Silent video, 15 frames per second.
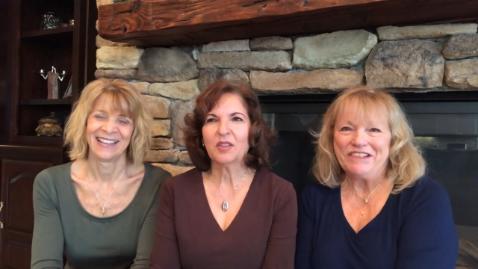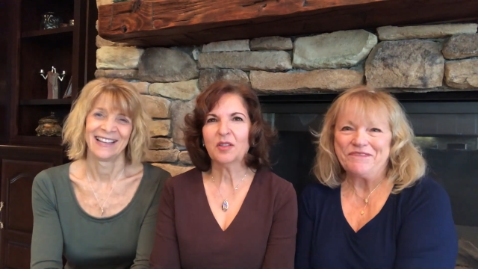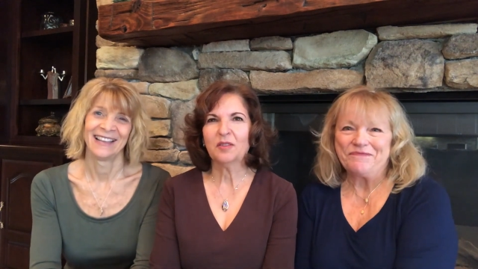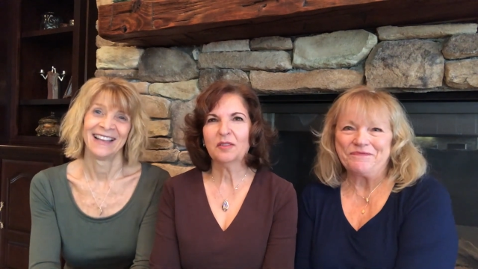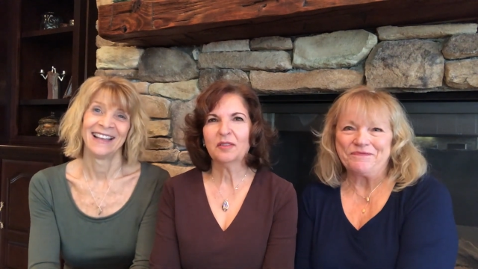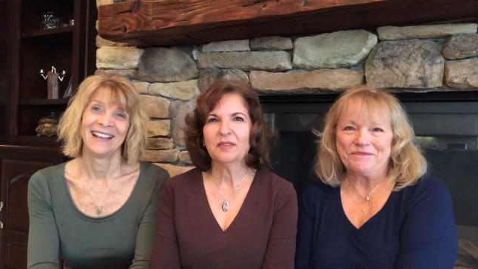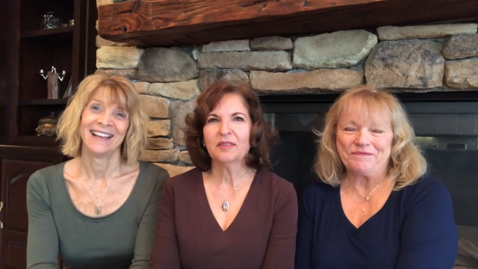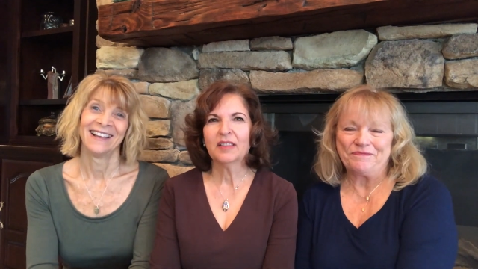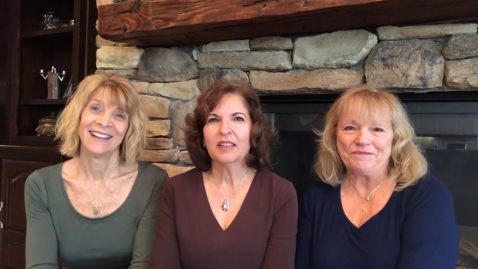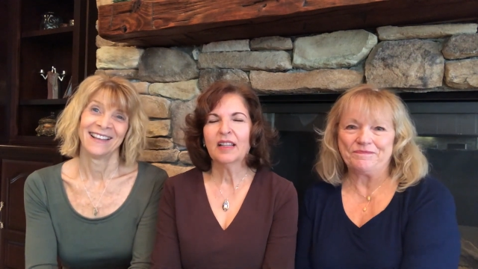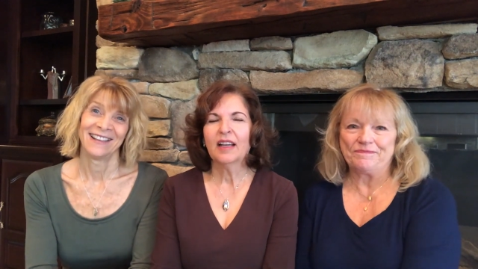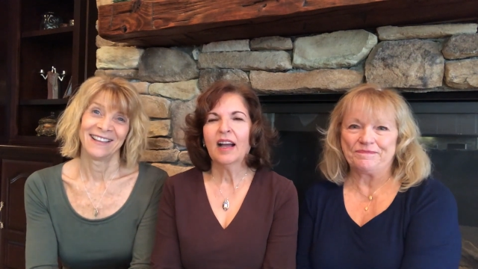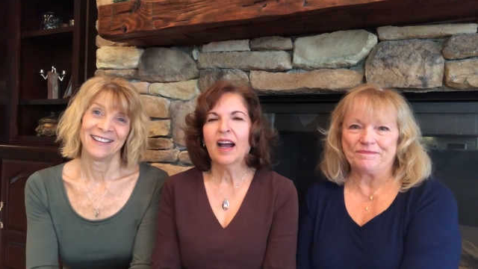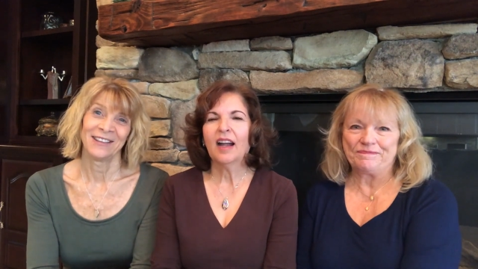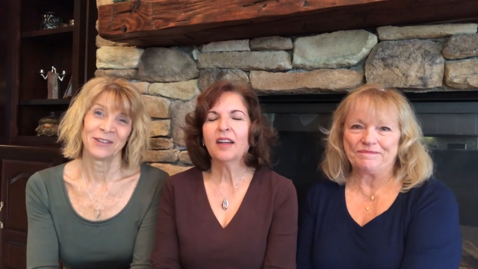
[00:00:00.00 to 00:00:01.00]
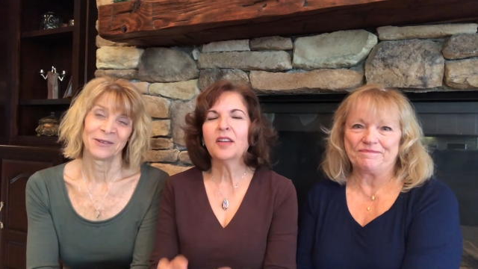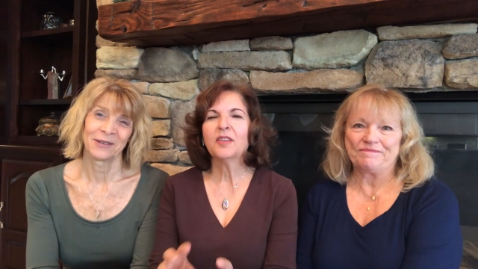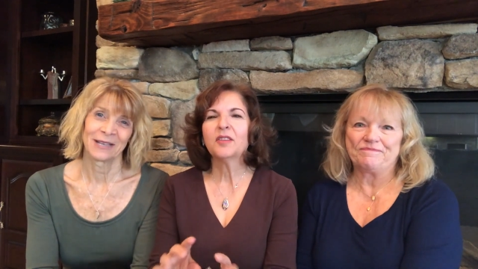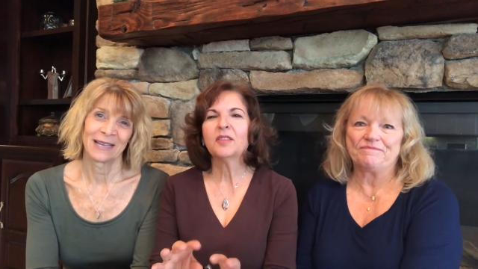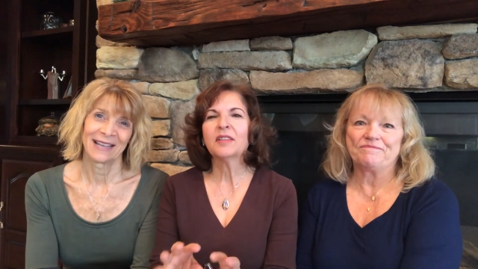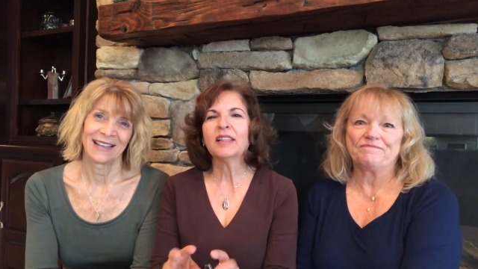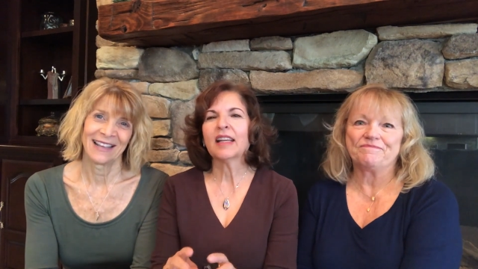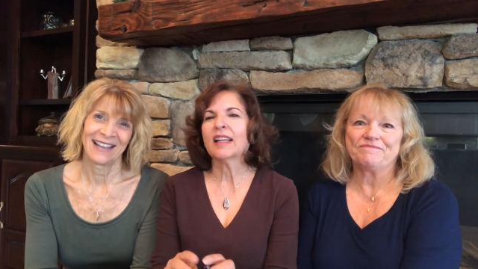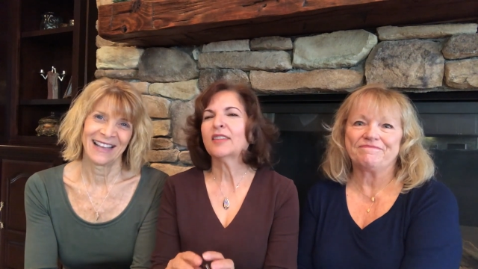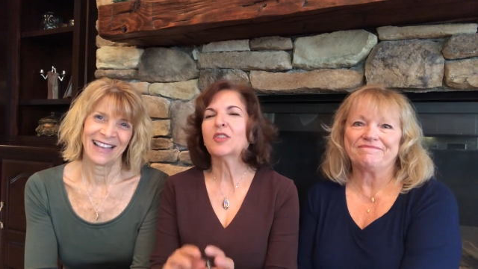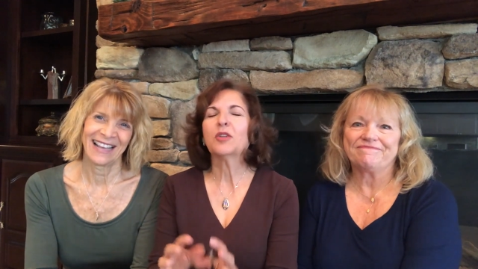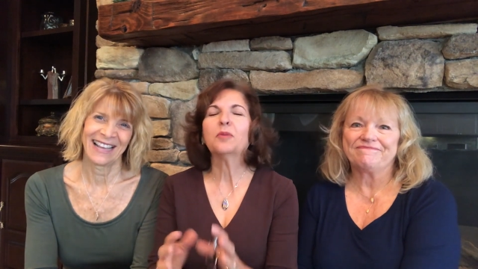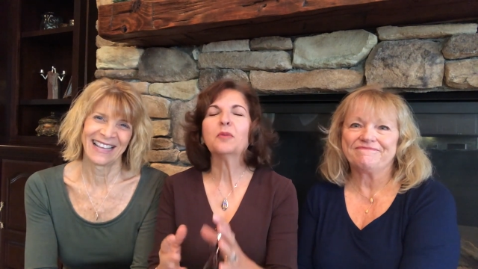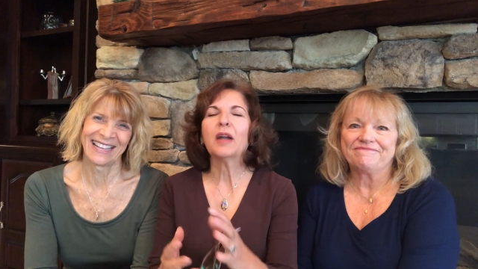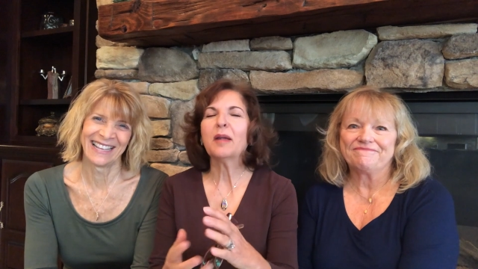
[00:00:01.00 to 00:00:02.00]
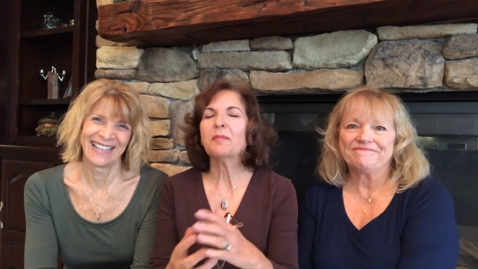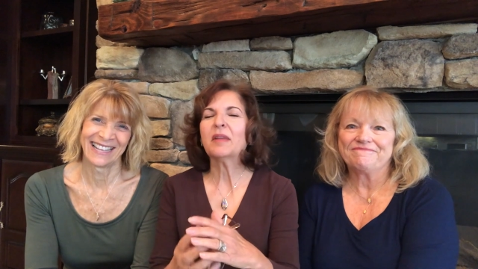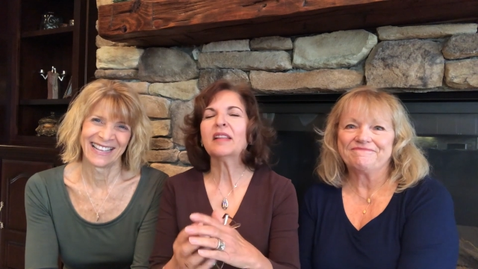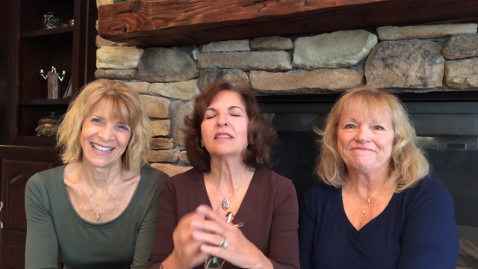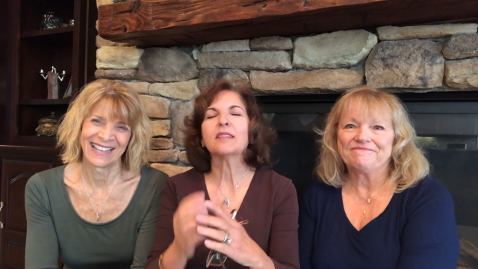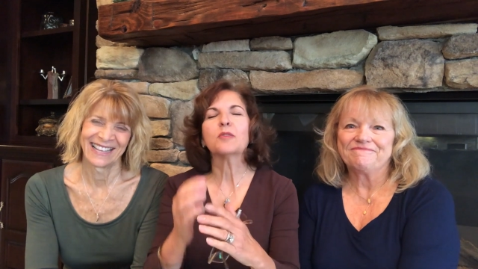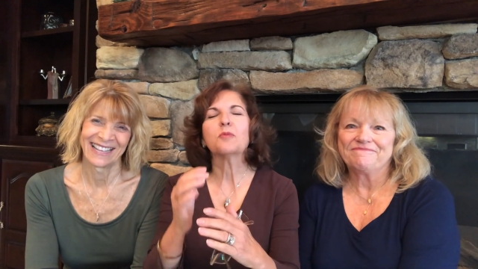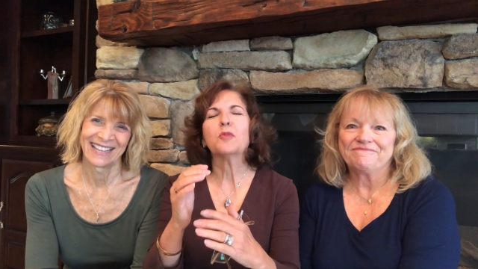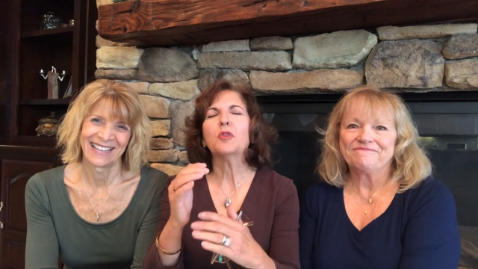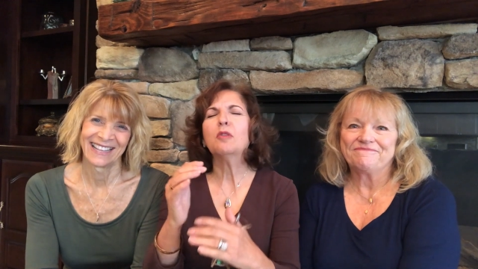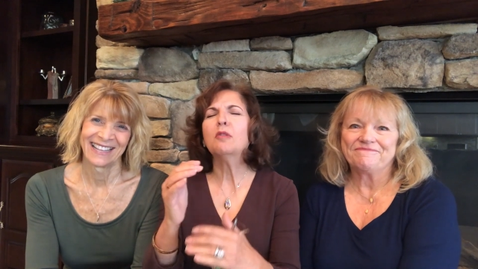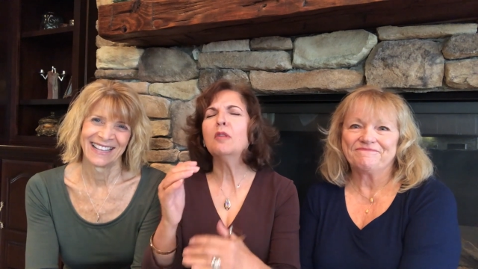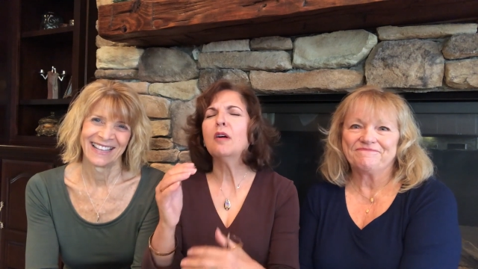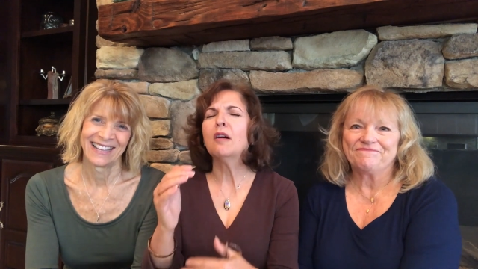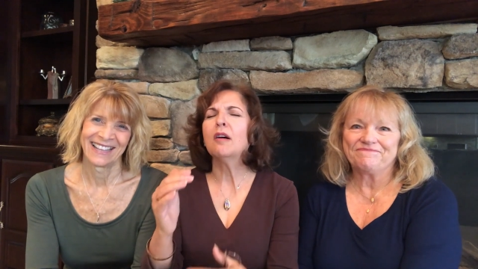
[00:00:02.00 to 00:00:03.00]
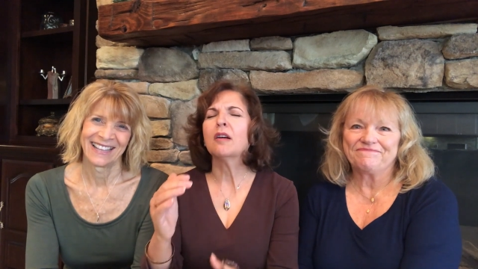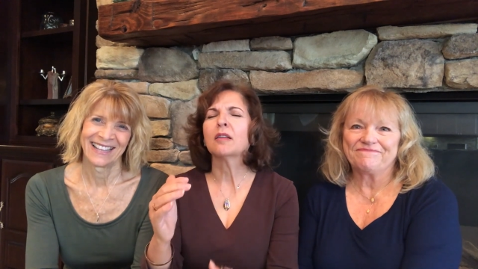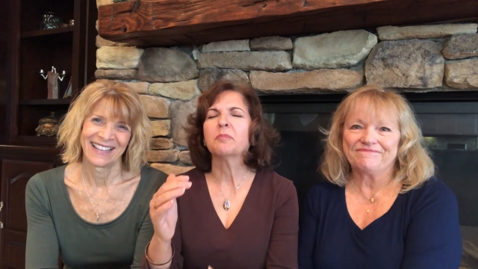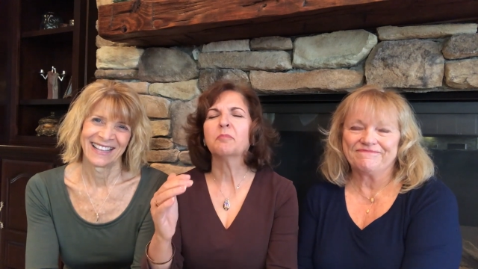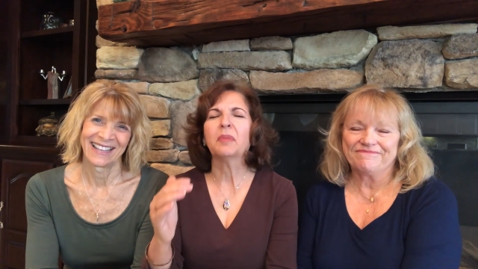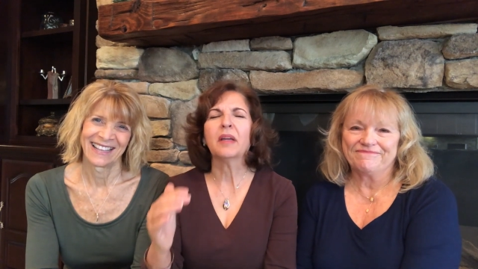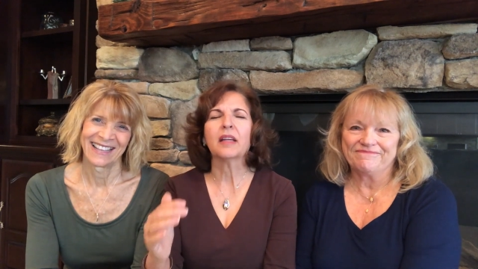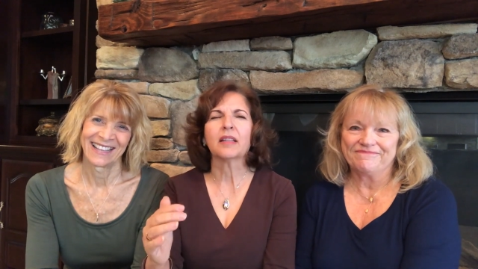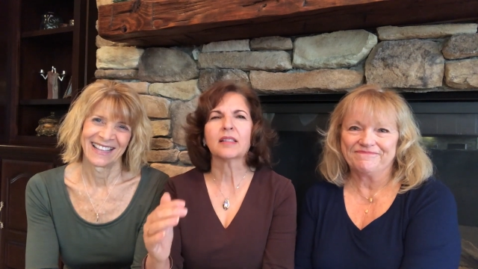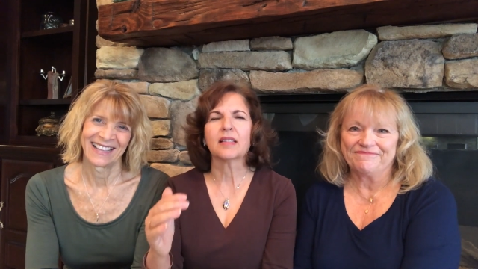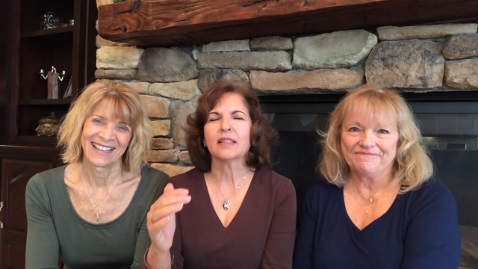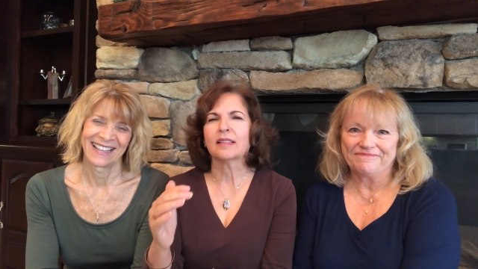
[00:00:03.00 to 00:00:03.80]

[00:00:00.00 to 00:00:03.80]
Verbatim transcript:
Speaker 1: you. How are you doing? She'll write me this long, big